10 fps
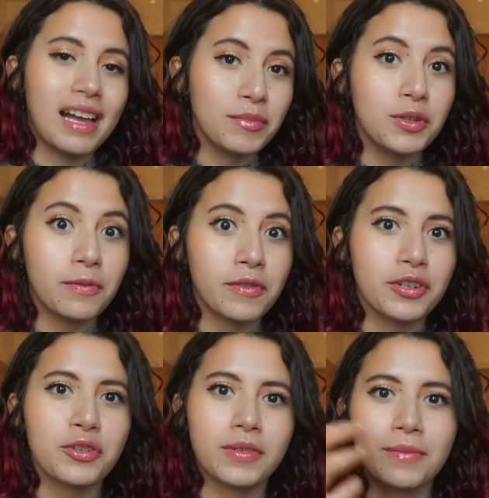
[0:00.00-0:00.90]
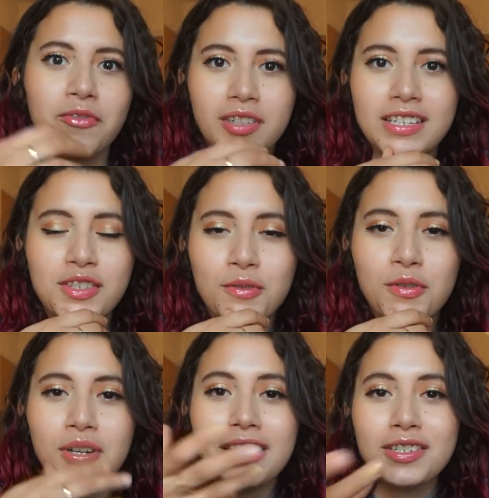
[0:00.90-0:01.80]
I'm due for a trim really
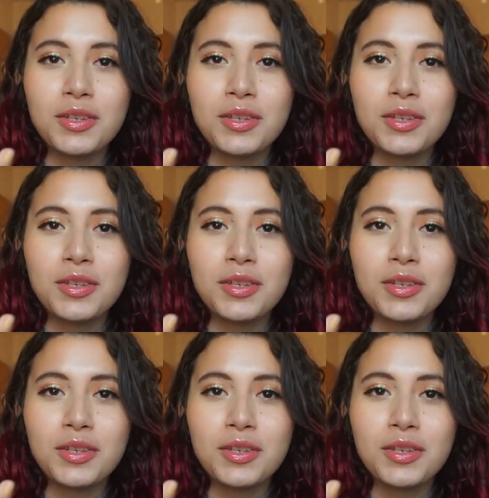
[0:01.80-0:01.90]
soon.